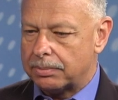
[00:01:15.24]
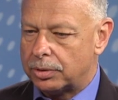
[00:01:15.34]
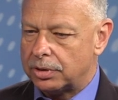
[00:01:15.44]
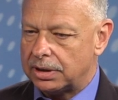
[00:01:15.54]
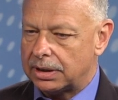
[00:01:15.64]
and
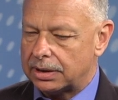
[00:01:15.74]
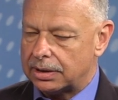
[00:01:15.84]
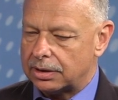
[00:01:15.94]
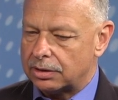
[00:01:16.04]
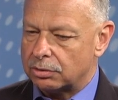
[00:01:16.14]
putting
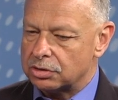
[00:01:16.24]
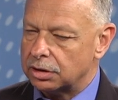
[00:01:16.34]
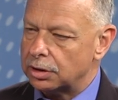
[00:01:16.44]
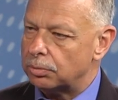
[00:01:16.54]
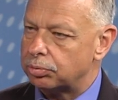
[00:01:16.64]
in those
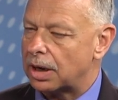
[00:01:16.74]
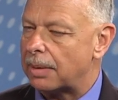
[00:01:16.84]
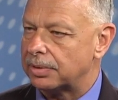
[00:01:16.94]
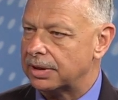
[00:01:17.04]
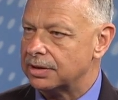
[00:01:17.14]
little
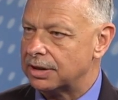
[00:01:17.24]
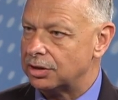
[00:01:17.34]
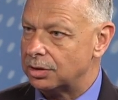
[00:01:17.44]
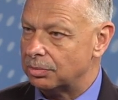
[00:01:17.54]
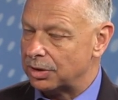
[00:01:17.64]
properties
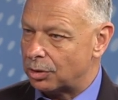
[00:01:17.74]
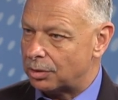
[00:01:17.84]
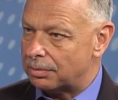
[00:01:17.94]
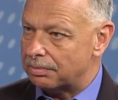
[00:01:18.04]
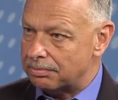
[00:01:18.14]
that we
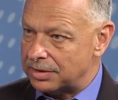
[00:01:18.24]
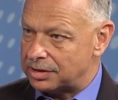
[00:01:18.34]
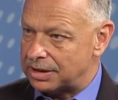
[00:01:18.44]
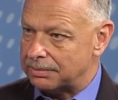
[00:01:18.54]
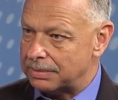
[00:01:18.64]
all see